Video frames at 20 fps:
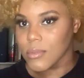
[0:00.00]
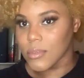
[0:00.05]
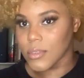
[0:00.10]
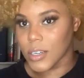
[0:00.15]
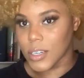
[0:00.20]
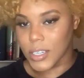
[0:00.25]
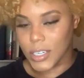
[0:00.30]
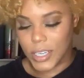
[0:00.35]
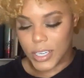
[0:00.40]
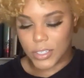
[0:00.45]

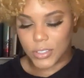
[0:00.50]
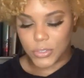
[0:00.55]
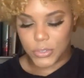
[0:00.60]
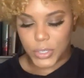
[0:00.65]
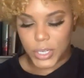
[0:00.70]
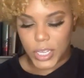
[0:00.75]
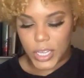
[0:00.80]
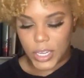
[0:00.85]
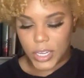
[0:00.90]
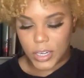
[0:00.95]
are natural
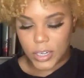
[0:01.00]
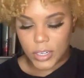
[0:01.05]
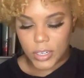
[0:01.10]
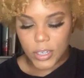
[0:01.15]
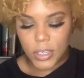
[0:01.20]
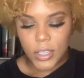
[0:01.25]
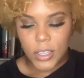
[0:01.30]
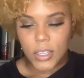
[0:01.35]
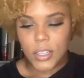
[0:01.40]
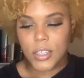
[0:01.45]
hair.
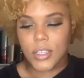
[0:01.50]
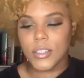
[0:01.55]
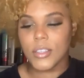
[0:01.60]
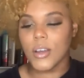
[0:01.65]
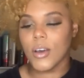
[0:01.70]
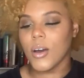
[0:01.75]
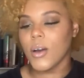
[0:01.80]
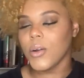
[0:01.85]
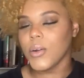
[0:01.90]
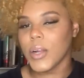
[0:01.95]
So
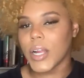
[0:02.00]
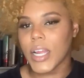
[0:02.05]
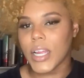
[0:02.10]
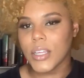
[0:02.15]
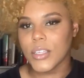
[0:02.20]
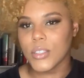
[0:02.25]
all right,